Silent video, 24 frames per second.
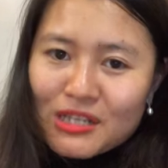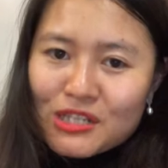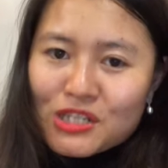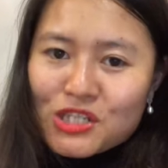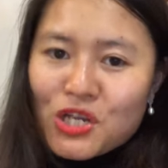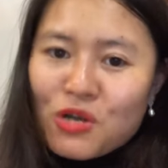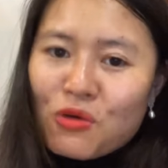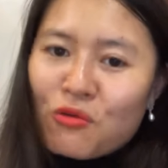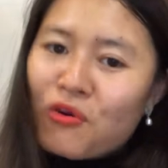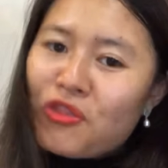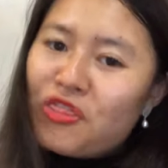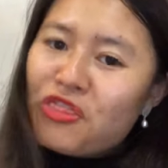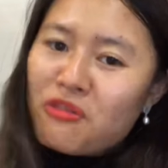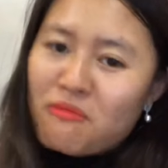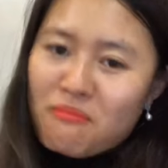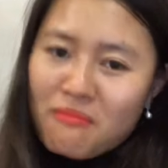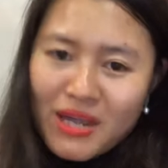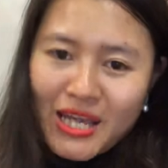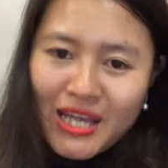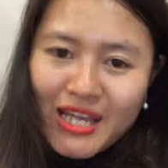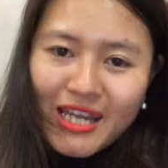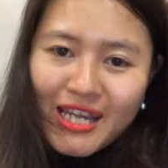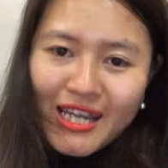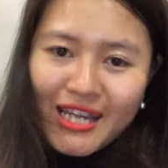share with
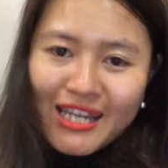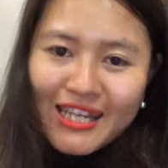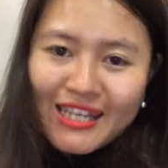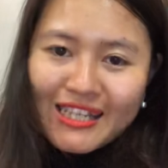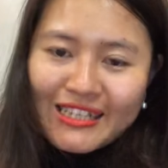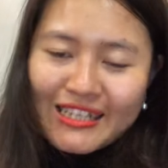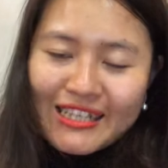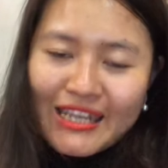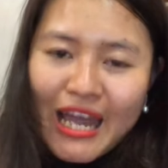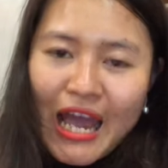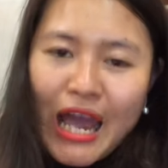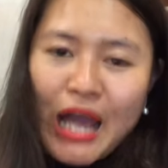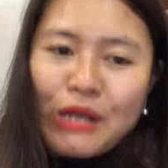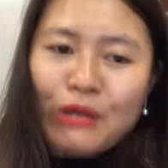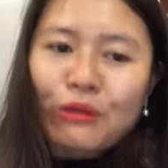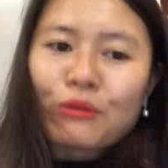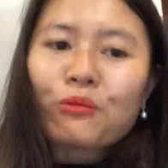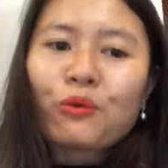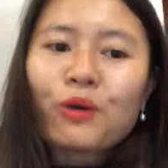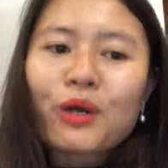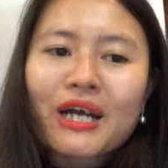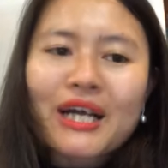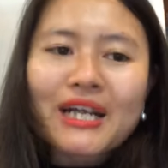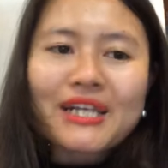me
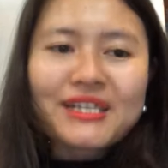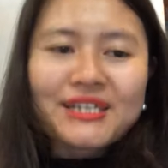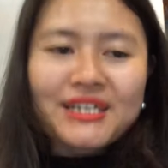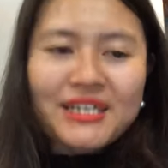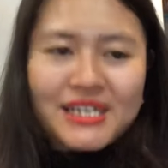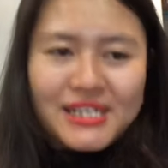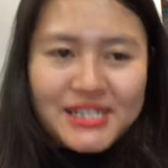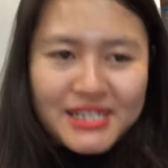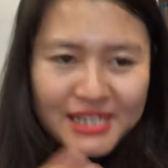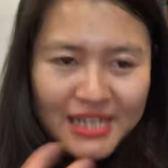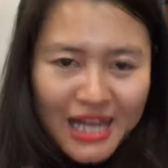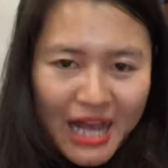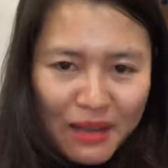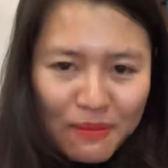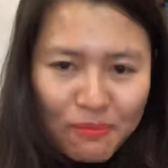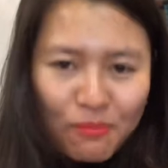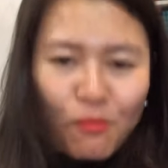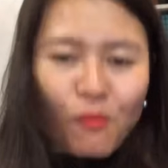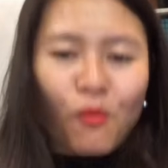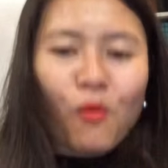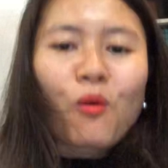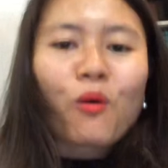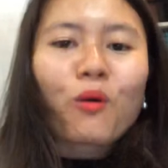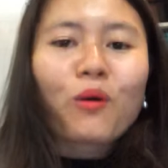and we can discuss
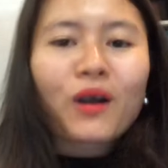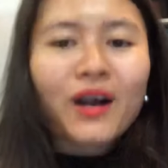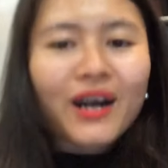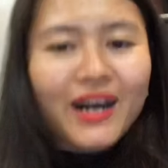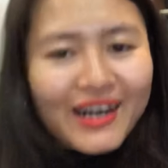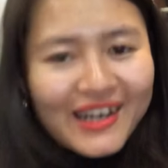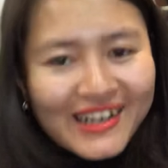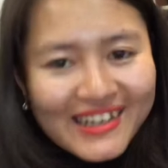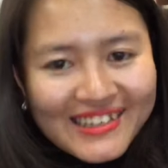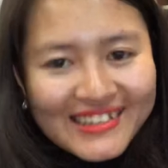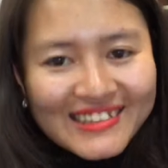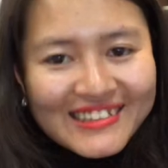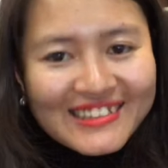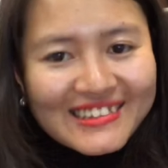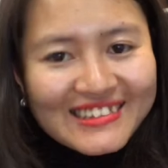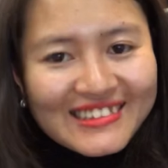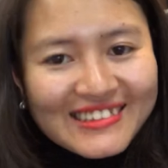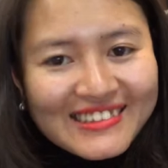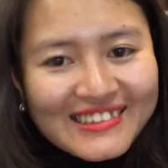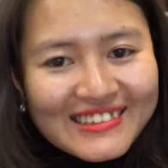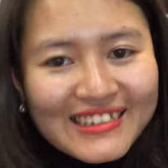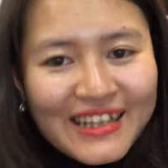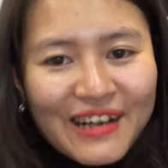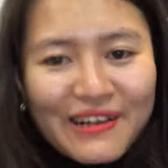more
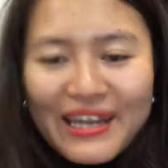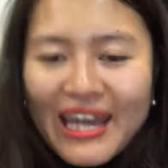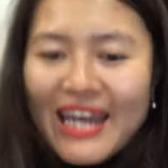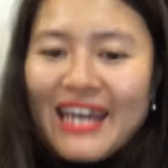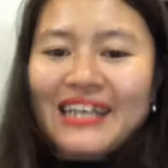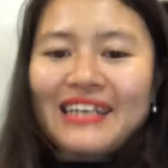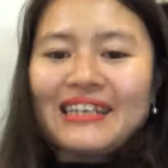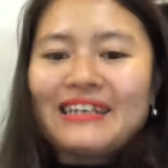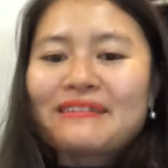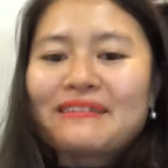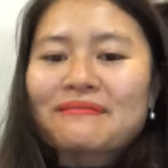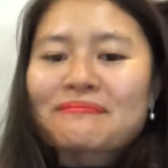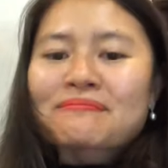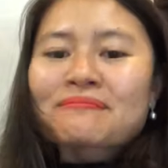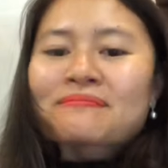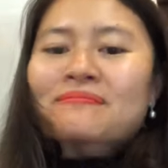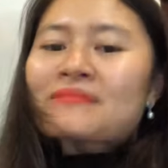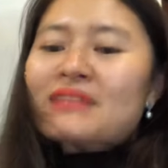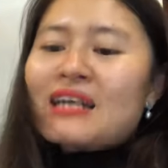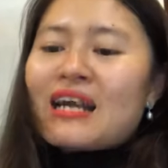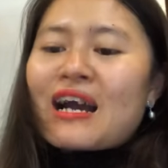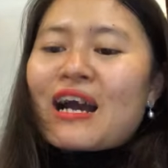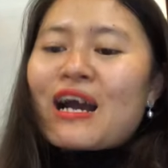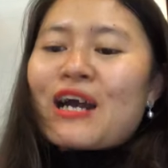okay
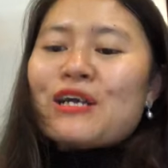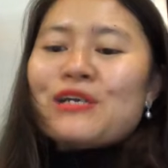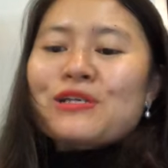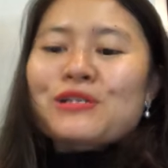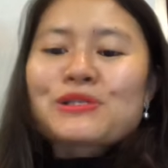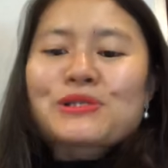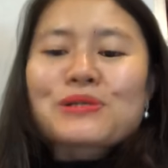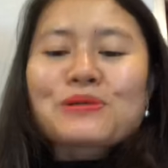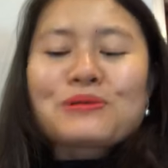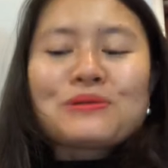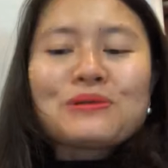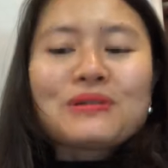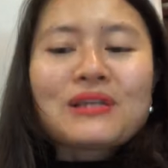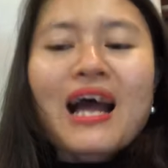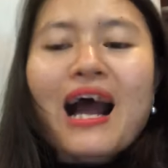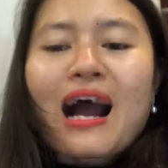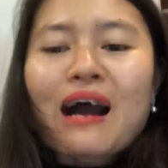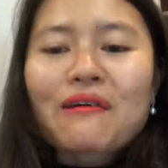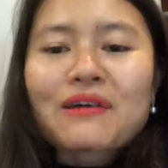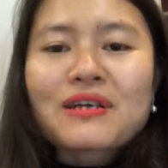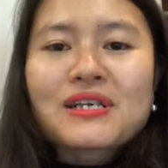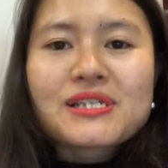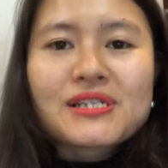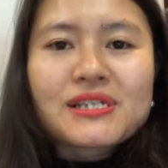so
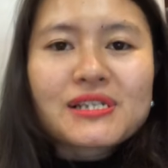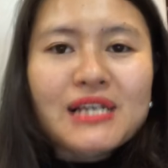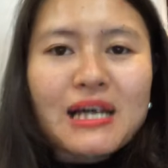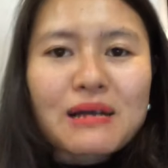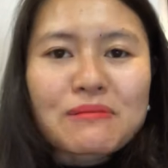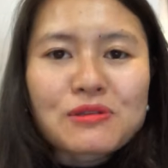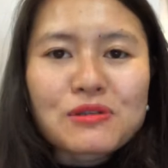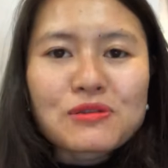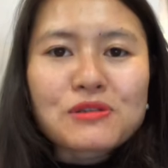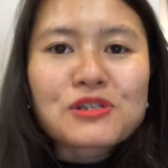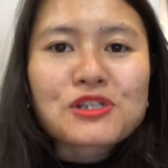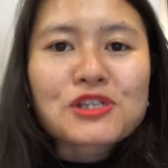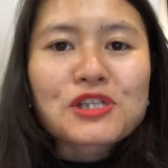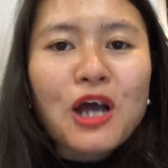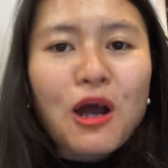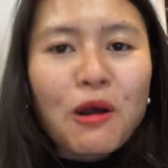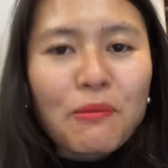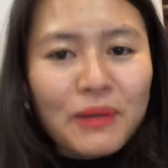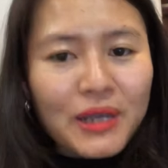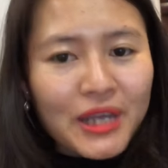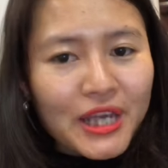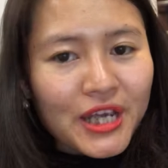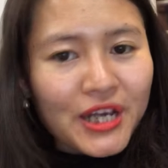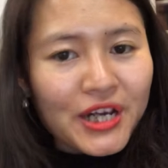now it's time to
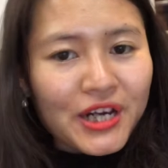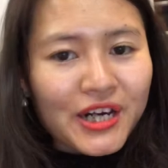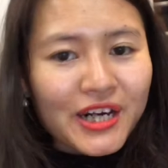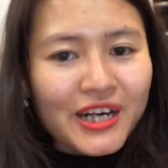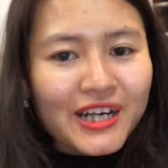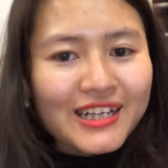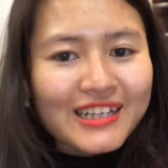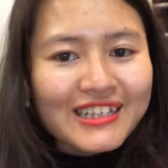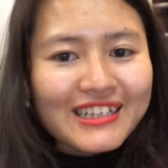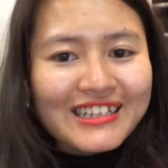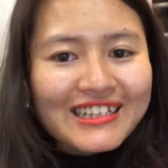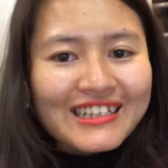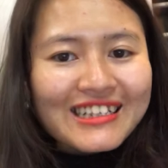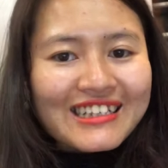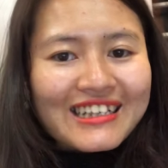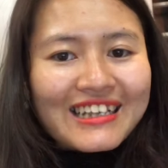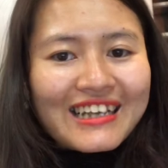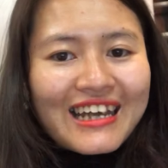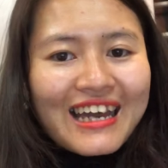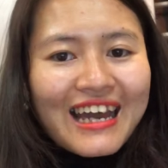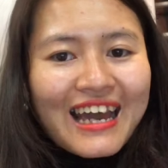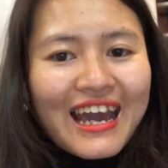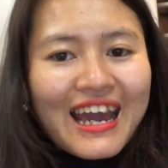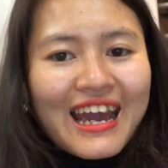stop here
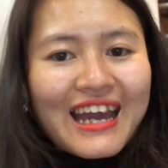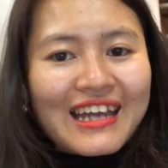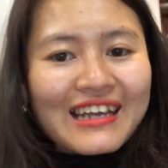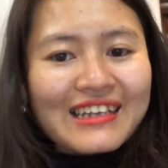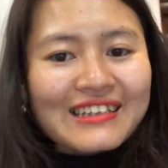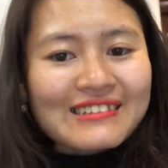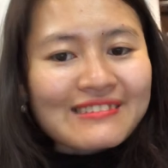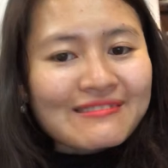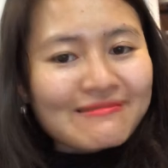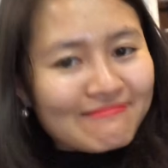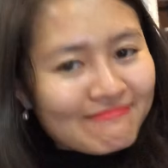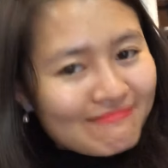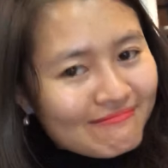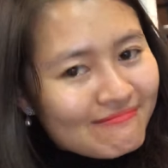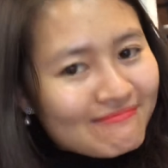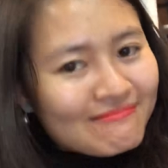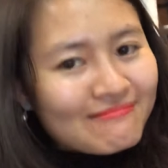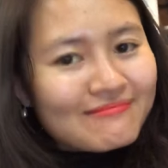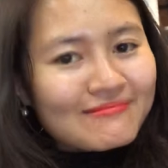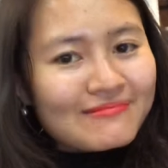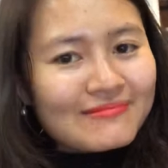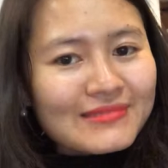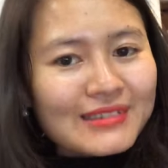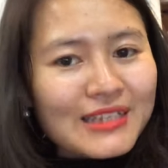and
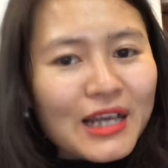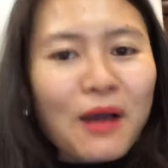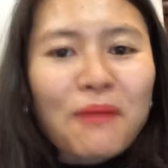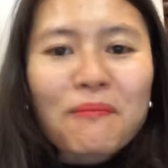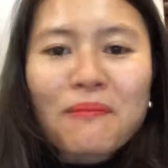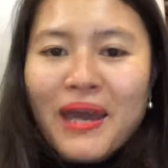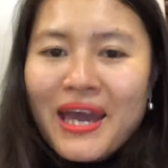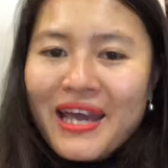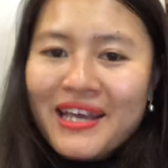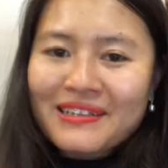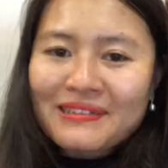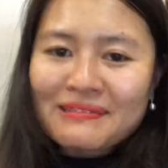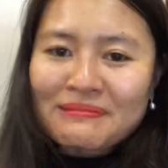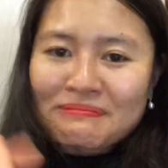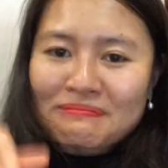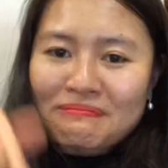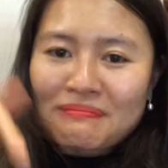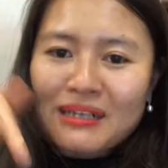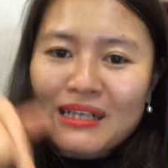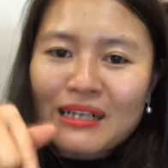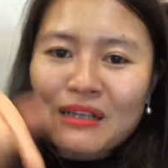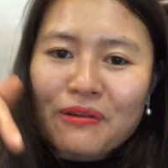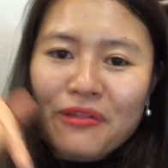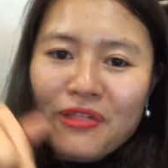comment
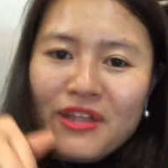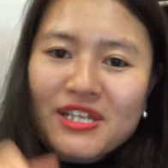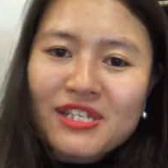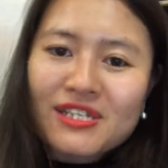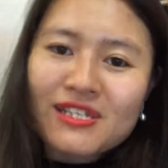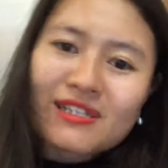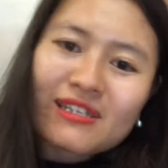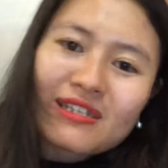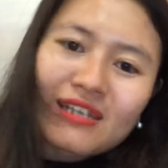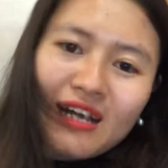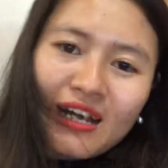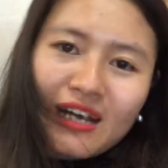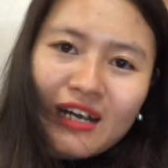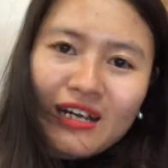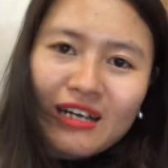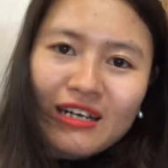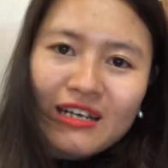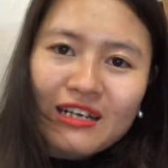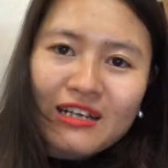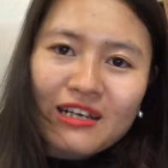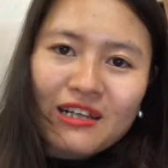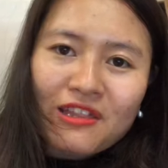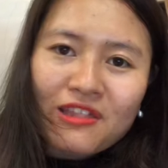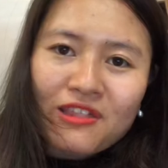your this
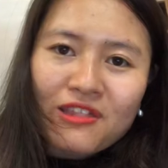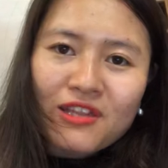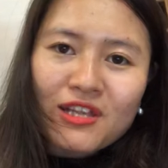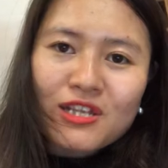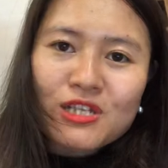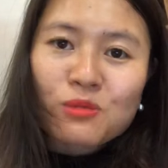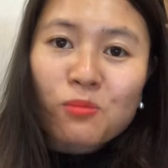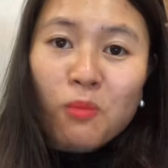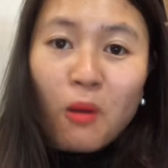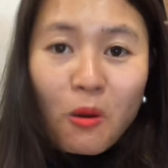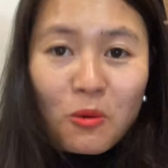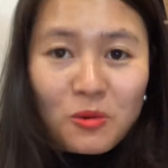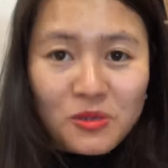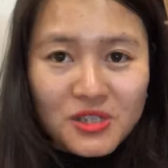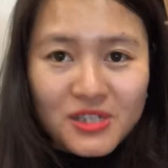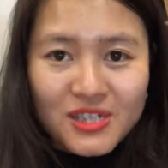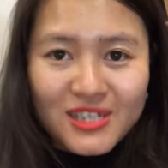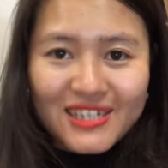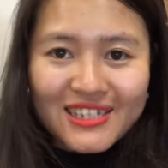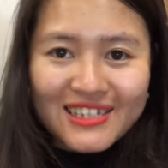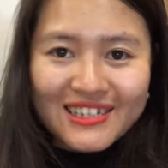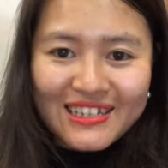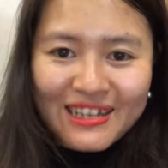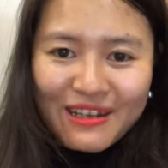uh, this
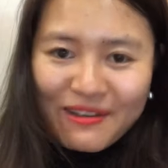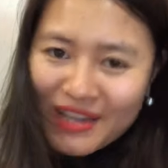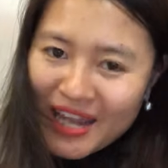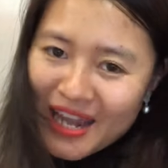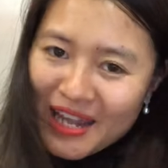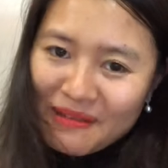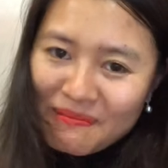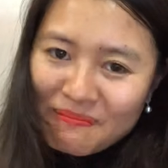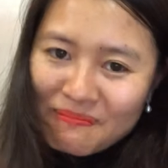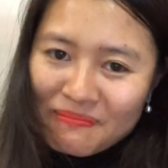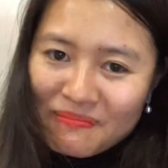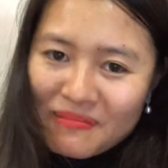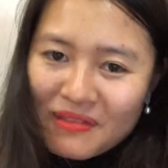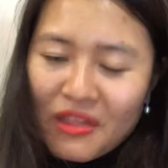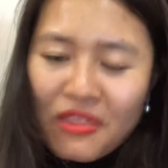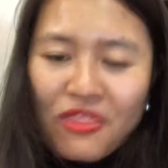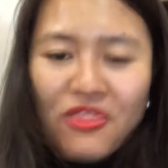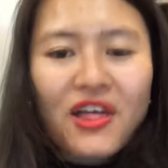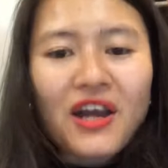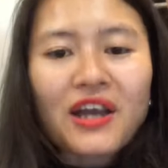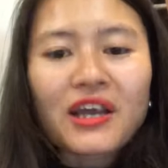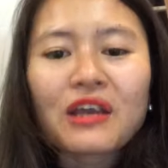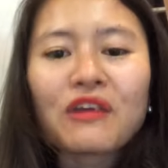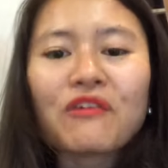post okay
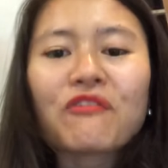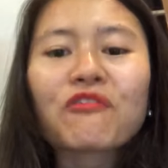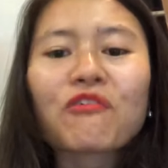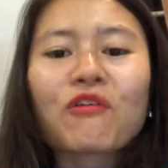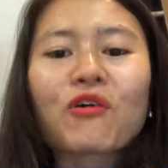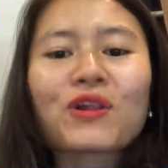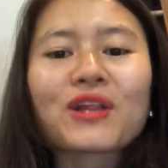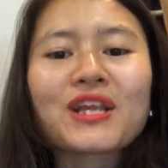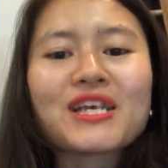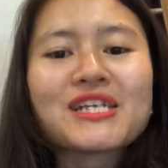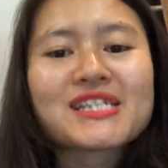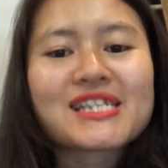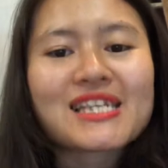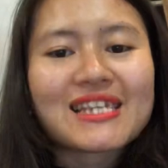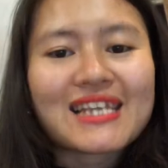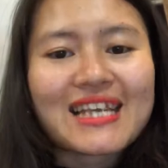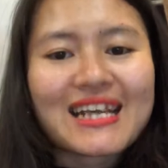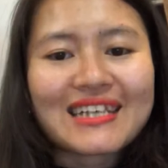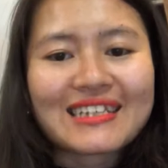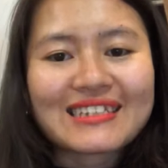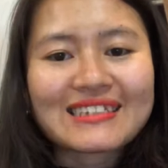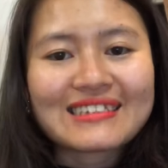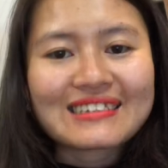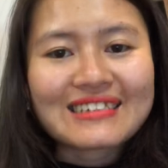thank you for
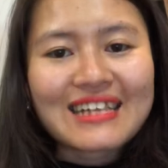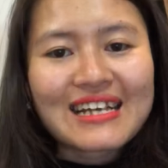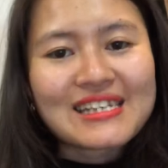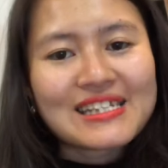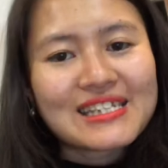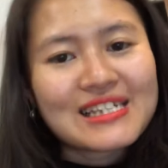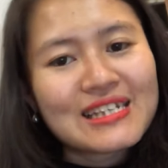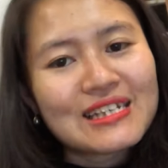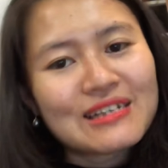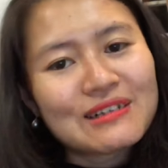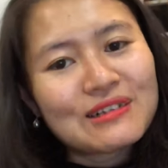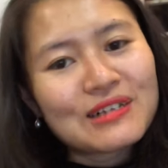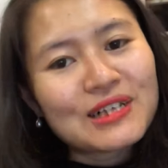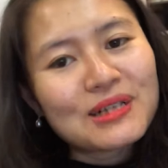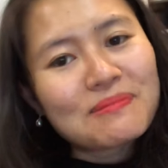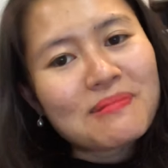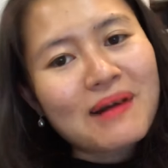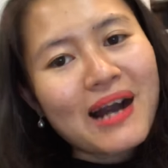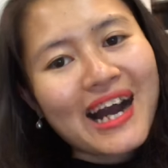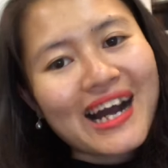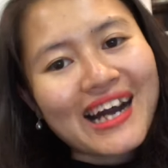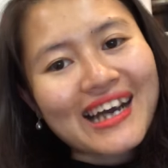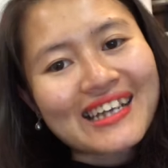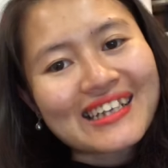listening and see you
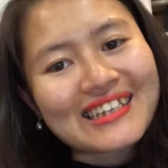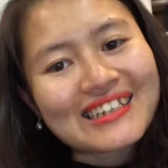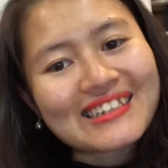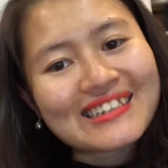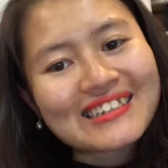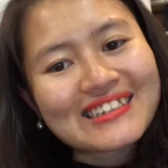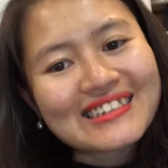goodbye